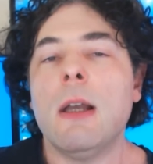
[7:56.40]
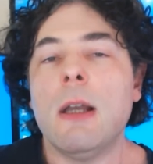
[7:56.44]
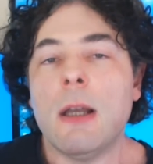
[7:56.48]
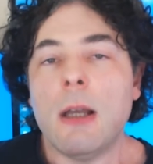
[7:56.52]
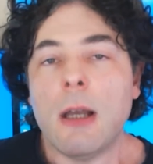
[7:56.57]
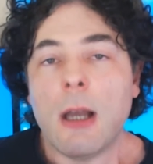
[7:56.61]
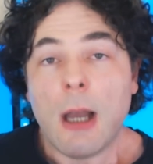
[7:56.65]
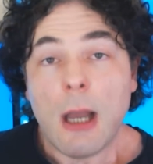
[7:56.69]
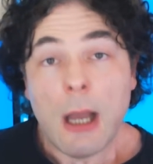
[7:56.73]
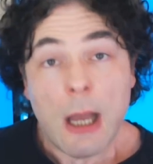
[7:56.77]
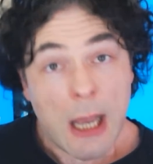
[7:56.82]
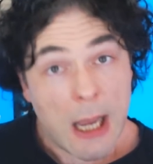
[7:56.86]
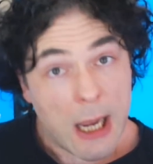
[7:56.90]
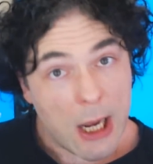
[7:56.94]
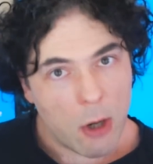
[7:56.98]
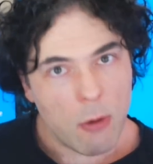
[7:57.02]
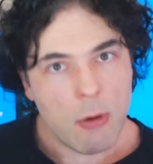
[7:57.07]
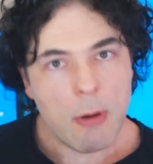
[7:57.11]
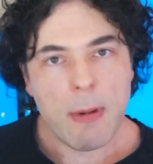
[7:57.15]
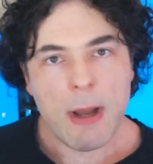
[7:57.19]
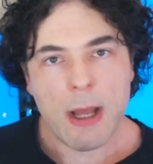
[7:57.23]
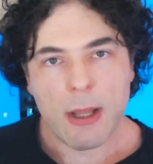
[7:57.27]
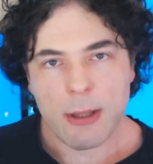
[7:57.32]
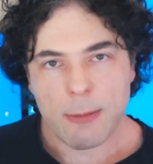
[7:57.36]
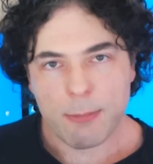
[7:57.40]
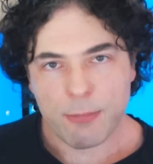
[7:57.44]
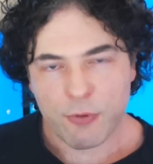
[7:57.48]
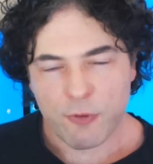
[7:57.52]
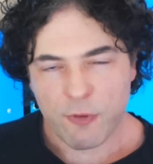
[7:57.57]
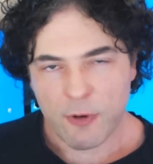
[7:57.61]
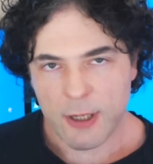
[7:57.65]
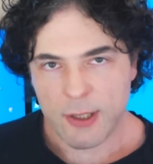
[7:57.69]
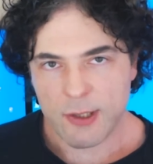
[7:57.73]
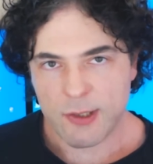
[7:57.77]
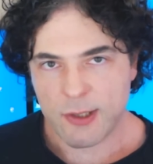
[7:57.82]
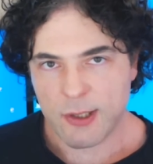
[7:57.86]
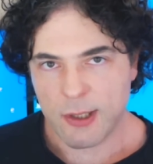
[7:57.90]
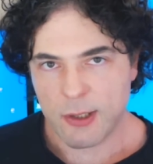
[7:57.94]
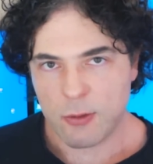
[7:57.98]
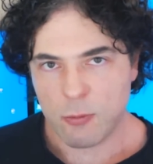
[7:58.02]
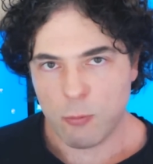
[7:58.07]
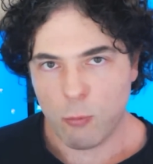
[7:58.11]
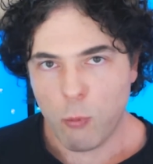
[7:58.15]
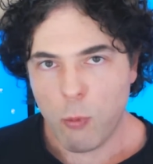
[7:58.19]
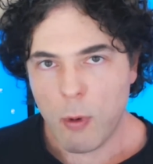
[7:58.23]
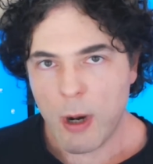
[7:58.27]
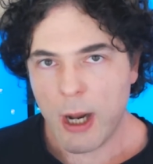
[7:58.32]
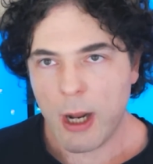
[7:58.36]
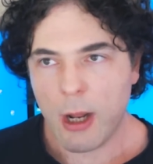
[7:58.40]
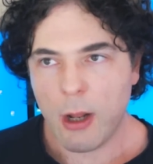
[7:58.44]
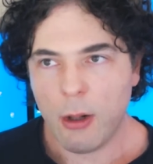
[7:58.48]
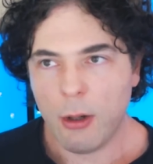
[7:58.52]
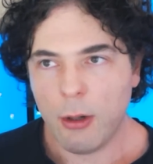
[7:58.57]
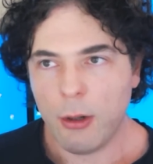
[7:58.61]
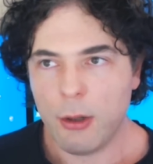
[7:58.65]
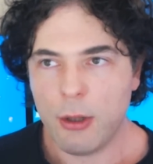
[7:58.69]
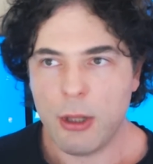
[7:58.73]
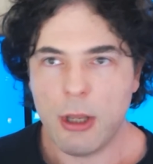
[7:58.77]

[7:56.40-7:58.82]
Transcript: How about the prices? Well,